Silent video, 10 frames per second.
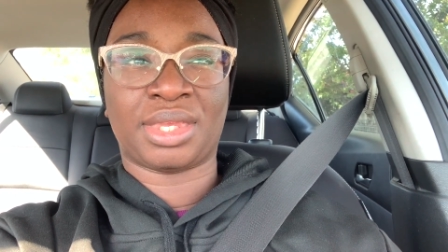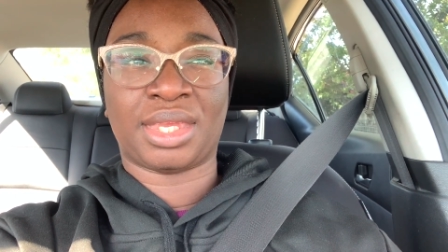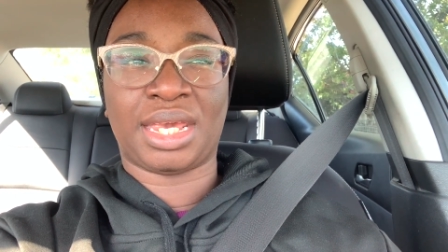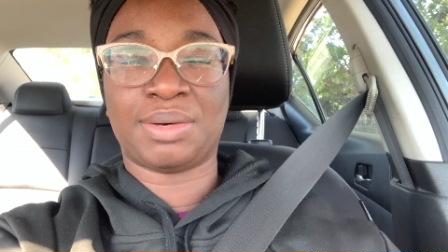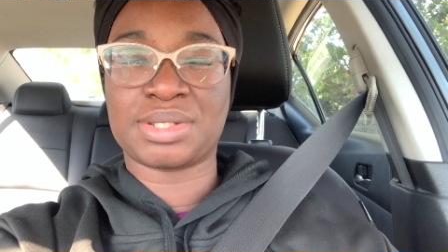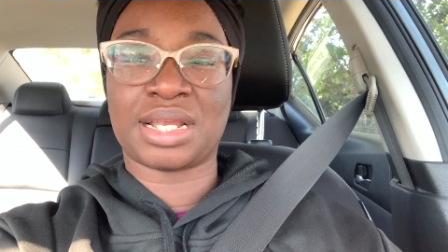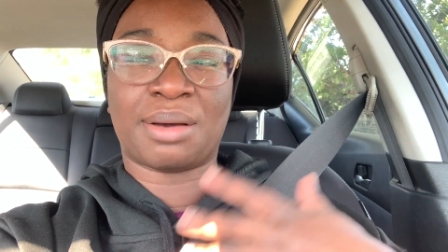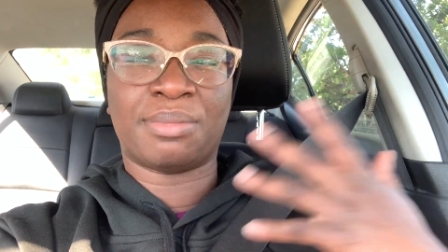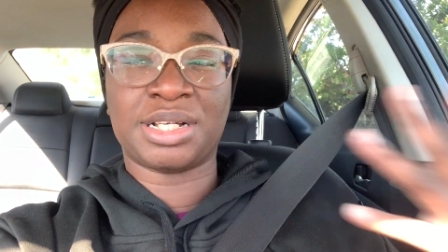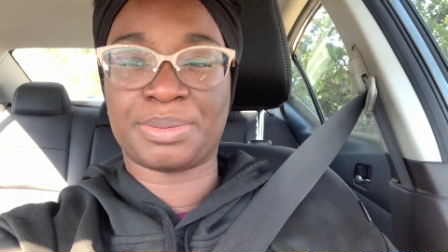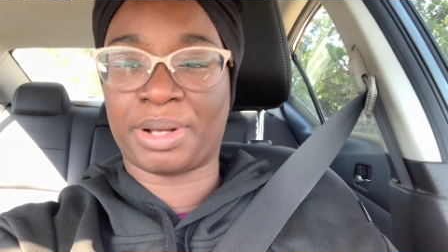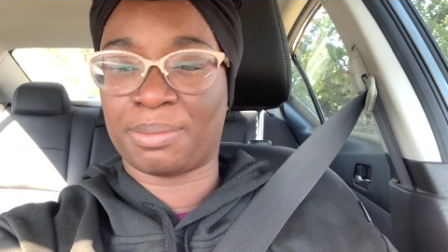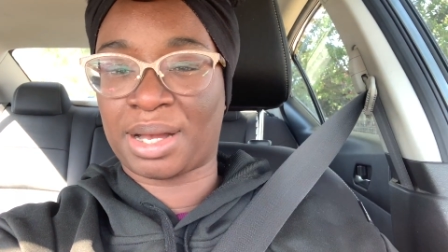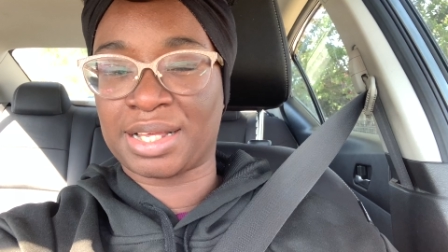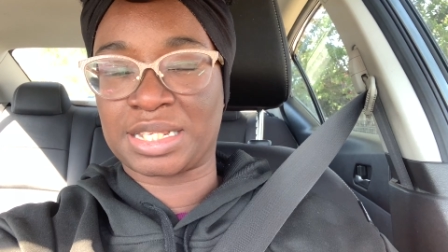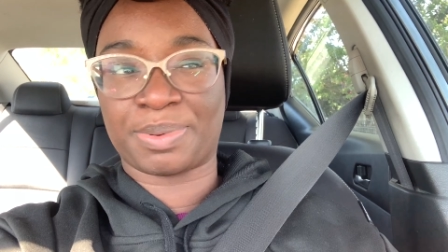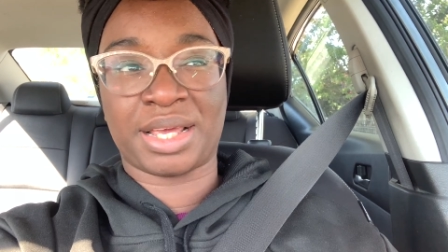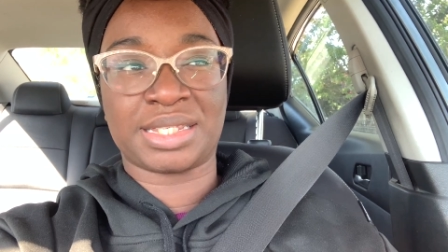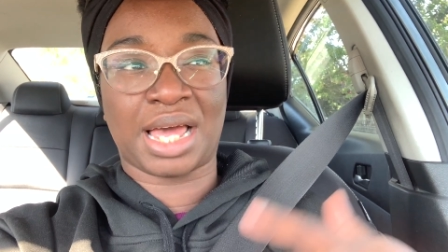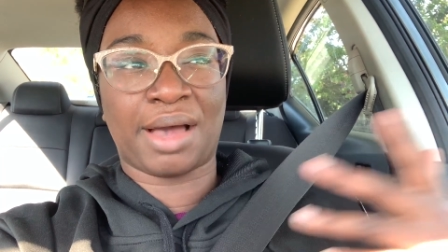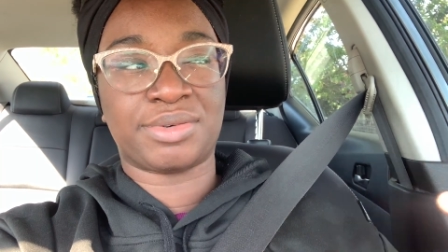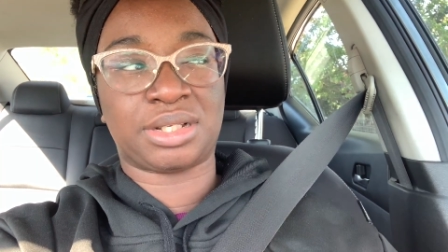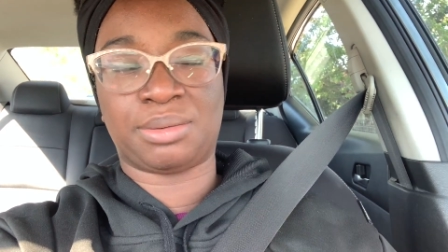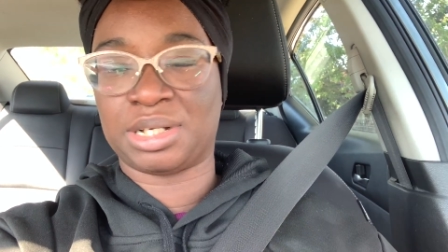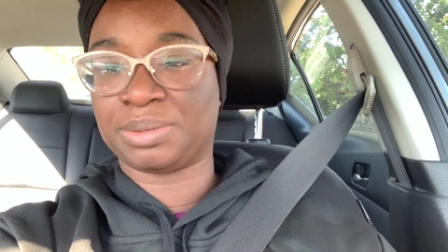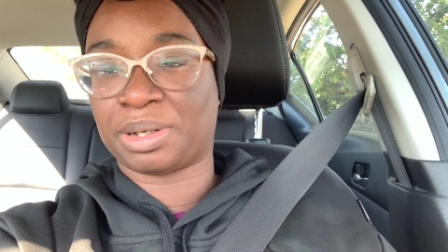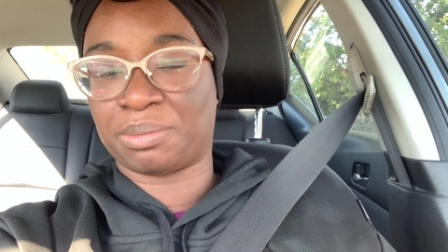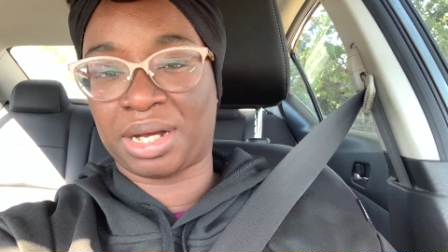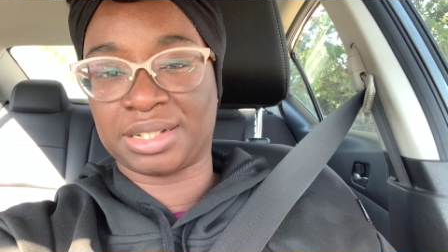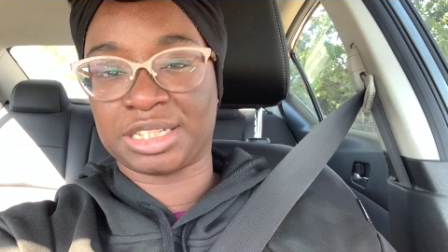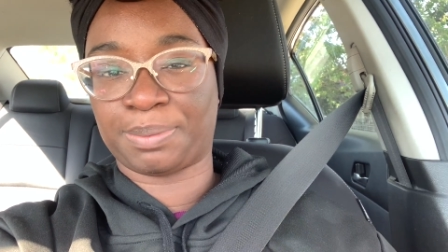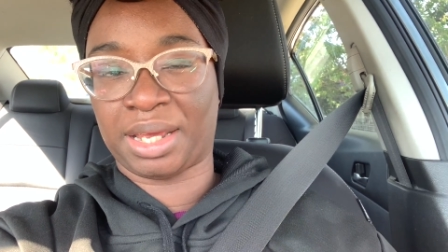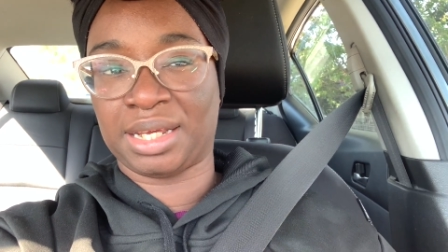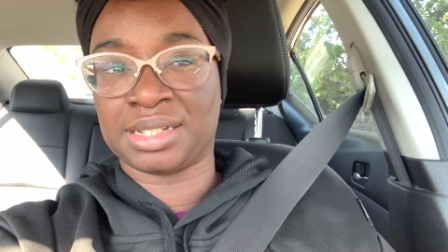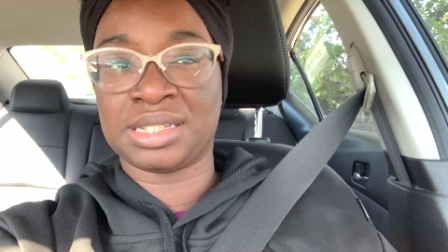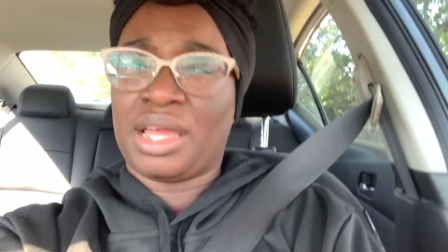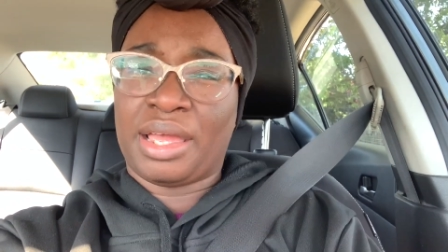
he was in a much better mind space i was in a much better mind space